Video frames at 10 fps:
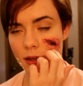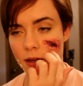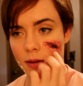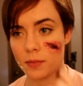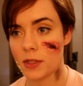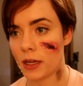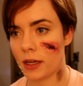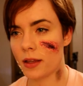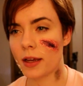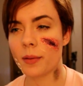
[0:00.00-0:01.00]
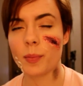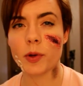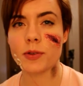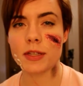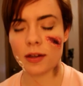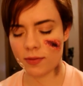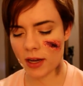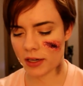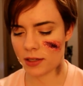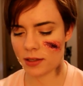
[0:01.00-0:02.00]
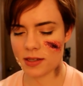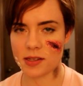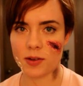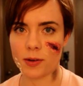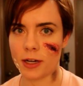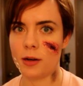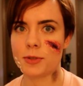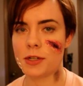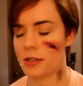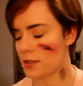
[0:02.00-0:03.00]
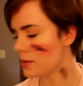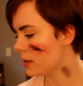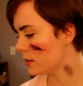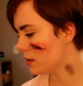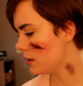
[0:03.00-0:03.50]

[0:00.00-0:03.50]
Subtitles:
to like a bruising effect. This is totally optional as well.